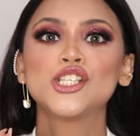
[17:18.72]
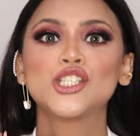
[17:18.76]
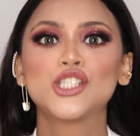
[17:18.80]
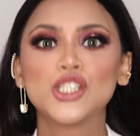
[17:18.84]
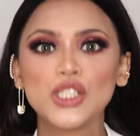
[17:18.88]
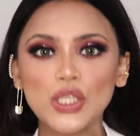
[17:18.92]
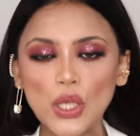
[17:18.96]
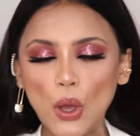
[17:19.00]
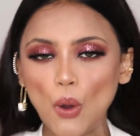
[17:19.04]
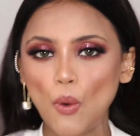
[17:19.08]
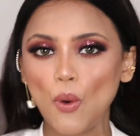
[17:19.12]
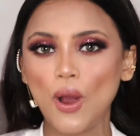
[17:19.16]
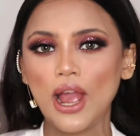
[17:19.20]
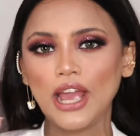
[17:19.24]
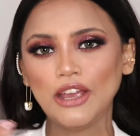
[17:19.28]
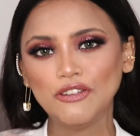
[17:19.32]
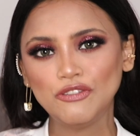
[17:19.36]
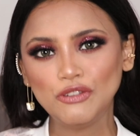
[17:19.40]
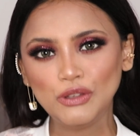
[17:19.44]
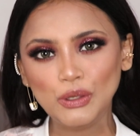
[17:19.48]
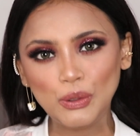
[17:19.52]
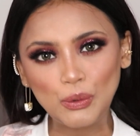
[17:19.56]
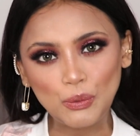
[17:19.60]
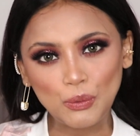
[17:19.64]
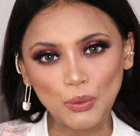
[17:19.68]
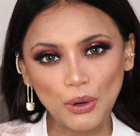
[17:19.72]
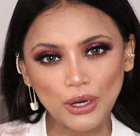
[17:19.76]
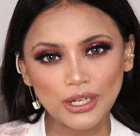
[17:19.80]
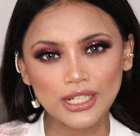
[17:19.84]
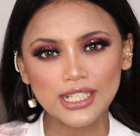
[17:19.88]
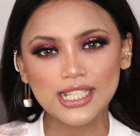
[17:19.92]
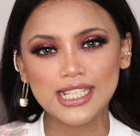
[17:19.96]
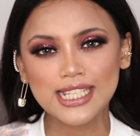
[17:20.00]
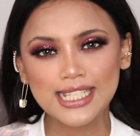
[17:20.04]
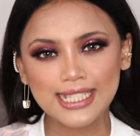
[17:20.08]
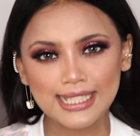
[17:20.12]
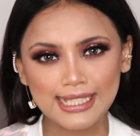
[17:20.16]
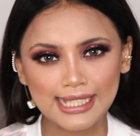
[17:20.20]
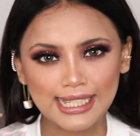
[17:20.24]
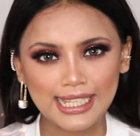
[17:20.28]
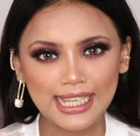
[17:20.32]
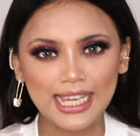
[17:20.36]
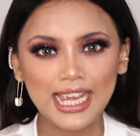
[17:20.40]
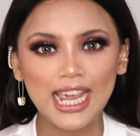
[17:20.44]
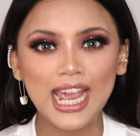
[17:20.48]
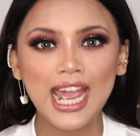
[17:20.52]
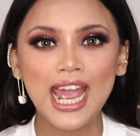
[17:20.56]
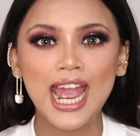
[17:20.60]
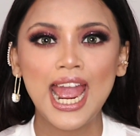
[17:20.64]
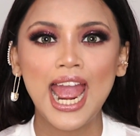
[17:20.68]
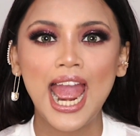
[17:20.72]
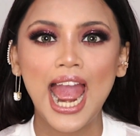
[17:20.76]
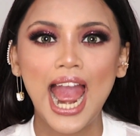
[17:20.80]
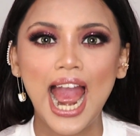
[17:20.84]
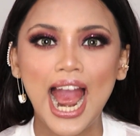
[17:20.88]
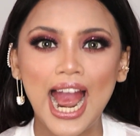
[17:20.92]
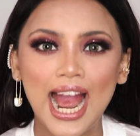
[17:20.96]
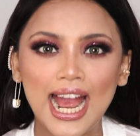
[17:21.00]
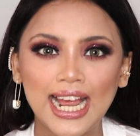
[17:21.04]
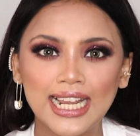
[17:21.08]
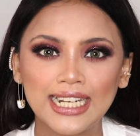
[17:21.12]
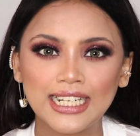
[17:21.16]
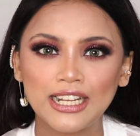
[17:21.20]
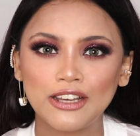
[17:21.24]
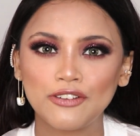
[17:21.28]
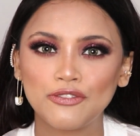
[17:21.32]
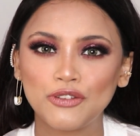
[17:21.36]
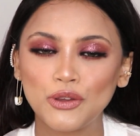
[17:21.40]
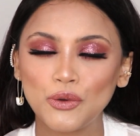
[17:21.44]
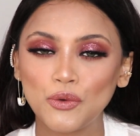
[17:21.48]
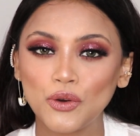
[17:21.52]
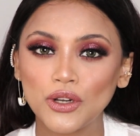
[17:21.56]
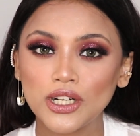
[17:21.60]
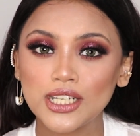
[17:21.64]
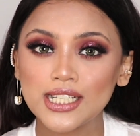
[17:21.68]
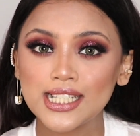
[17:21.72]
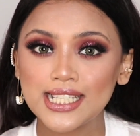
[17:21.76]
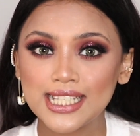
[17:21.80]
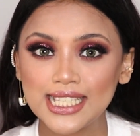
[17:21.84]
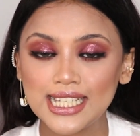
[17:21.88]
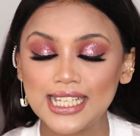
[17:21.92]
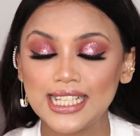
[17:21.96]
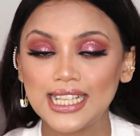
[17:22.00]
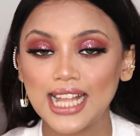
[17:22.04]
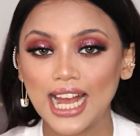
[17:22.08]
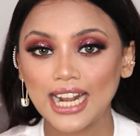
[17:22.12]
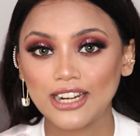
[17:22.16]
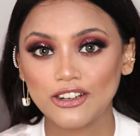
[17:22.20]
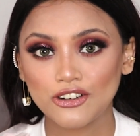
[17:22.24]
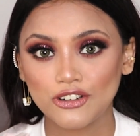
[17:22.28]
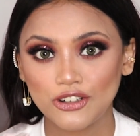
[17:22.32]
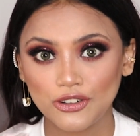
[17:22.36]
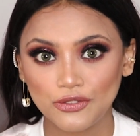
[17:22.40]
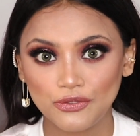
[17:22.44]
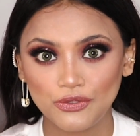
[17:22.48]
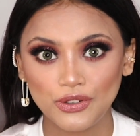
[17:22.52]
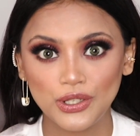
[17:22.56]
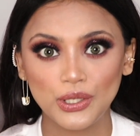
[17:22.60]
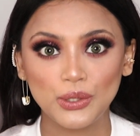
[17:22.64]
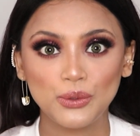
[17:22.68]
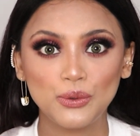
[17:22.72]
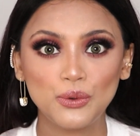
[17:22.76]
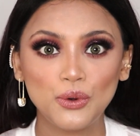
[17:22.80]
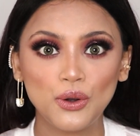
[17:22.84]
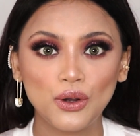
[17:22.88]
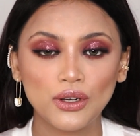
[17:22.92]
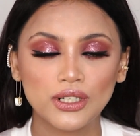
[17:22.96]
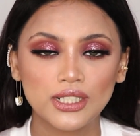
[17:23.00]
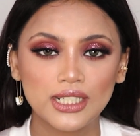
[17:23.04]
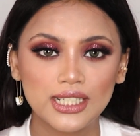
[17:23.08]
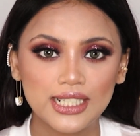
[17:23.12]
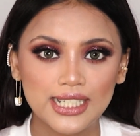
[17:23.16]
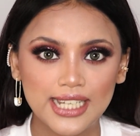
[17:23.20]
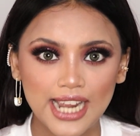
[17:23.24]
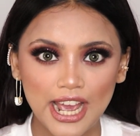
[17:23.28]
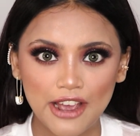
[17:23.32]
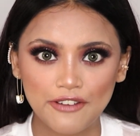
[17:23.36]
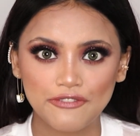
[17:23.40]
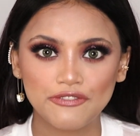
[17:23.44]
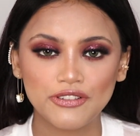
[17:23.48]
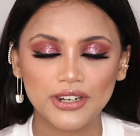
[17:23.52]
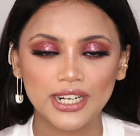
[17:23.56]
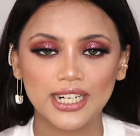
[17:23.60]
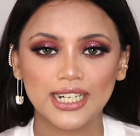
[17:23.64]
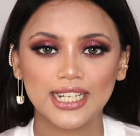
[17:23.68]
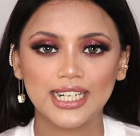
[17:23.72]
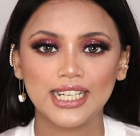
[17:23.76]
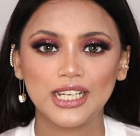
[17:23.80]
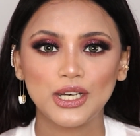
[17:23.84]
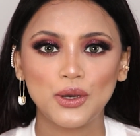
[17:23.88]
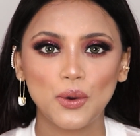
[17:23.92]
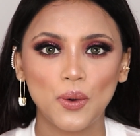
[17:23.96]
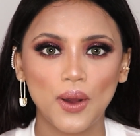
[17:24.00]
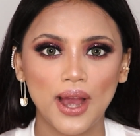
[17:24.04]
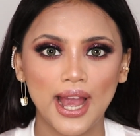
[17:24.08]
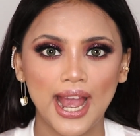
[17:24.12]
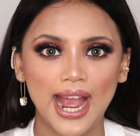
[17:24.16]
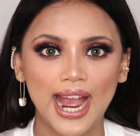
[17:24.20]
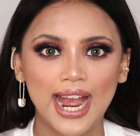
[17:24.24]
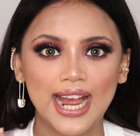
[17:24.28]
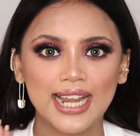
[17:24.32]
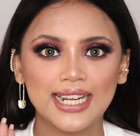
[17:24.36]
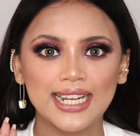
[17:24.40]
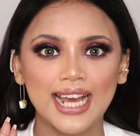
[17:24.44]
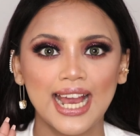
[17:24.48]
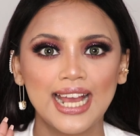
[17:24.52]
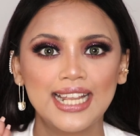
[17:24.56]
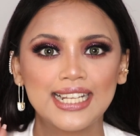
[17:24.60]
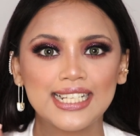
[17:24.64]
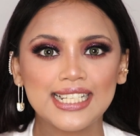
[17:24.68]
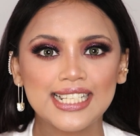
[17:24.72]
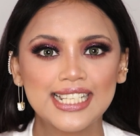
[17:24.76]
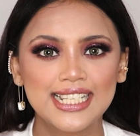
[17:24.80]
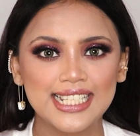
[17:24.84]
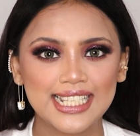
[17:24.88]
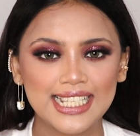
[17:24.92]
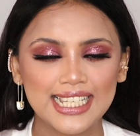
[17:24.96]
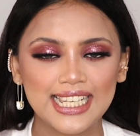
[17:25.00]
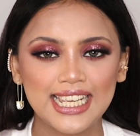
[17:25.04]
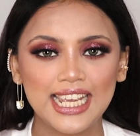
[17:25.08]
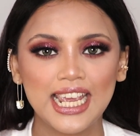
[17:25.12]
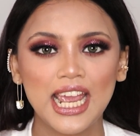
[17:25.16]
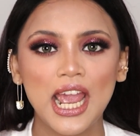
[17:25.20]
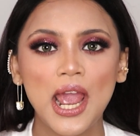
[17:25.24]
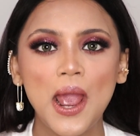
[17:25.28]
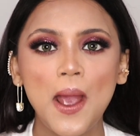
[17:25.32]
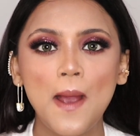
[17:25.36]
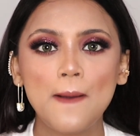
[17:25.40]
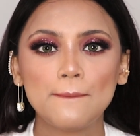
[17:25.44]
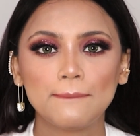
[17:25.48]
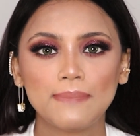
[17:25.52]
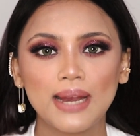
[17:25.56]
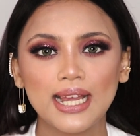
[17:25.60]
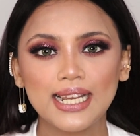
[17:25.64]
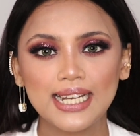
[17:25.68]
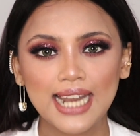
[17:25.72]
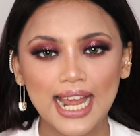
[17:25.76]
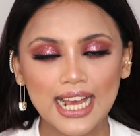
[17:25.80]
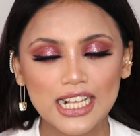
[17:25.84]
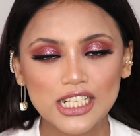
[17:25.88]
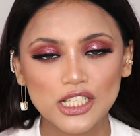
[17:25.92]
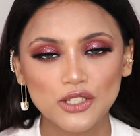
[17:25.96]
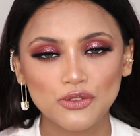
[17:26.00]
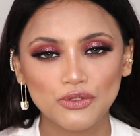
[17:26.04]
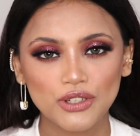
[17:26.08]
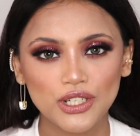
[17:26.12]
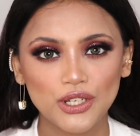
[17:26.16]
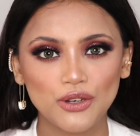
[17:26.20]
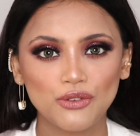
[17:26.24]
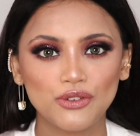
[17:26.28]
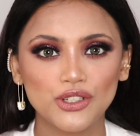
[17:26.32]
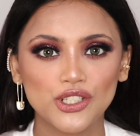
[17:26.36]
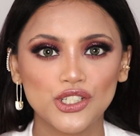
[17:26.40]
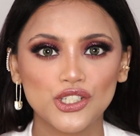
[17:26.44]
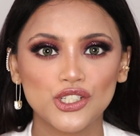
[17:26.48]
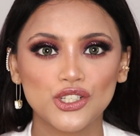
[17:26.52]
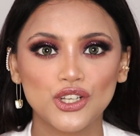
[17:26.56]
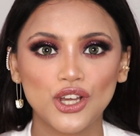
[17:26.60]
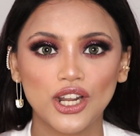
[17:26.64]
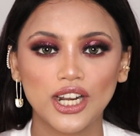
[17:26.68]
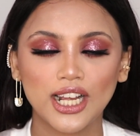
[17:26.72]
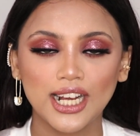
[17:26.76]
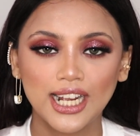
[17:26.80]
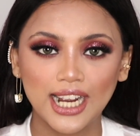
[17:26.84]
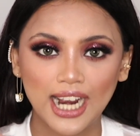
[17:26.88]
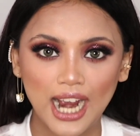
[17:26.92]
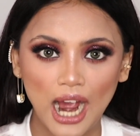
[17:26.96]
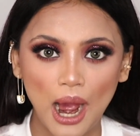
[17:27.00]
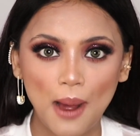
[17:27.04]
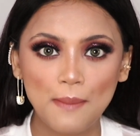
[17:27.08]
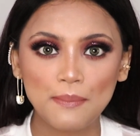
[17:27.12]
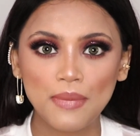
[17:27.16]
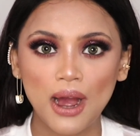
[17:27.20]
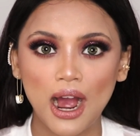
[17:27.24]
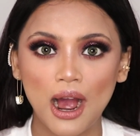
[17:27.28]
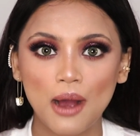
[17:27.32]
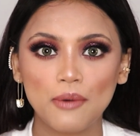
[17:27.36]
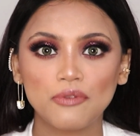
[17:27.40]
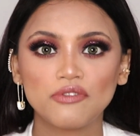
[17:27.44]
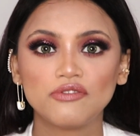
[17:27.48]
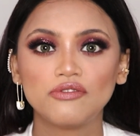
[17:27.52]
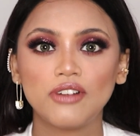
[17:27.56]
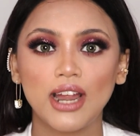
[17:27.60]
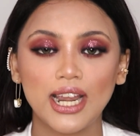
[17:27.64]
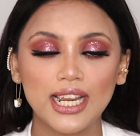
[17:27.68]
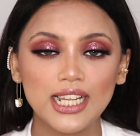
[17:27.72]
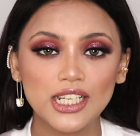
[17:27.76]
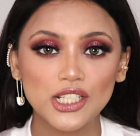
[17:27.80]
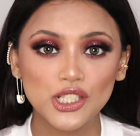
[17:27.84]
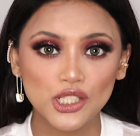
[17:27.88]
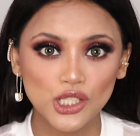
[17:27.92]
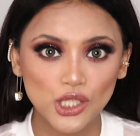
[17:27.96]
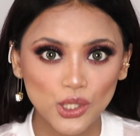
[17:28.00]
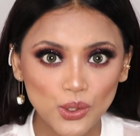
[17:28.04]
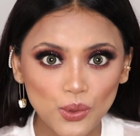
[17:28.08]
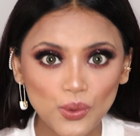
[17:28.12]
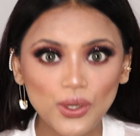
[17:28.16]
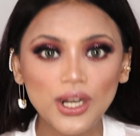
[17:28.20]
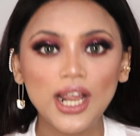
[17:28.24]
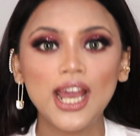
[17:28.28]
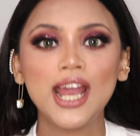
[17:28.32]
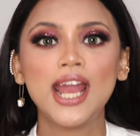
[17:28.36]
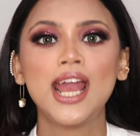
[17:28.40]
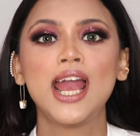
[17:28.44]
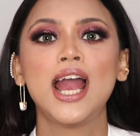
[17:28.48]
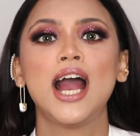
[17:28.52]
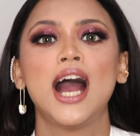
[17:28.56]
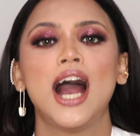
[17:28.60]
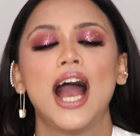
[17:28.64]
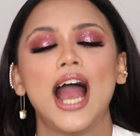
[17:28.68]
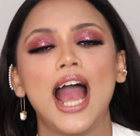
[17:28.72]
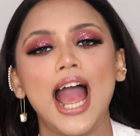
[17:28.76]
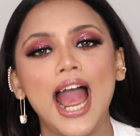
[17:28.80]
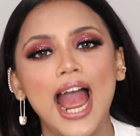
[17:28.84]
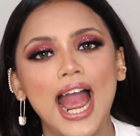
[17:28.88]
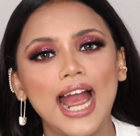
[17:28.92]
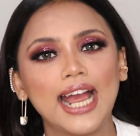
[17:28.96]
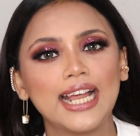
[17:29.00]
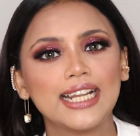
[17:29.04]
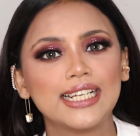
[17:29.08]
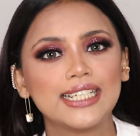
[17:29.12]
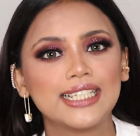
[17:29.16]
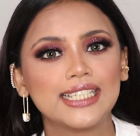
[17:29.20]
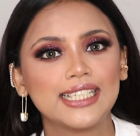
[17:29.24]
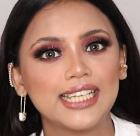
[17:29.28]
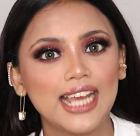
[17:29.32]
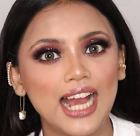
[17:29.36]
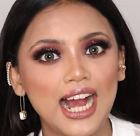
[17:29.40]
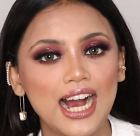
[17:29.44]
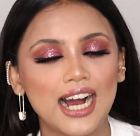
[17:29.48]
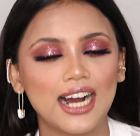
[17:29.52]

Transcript: So if you want to see that review, definitely go ahead and see my next video, which is gonna come up very soon. And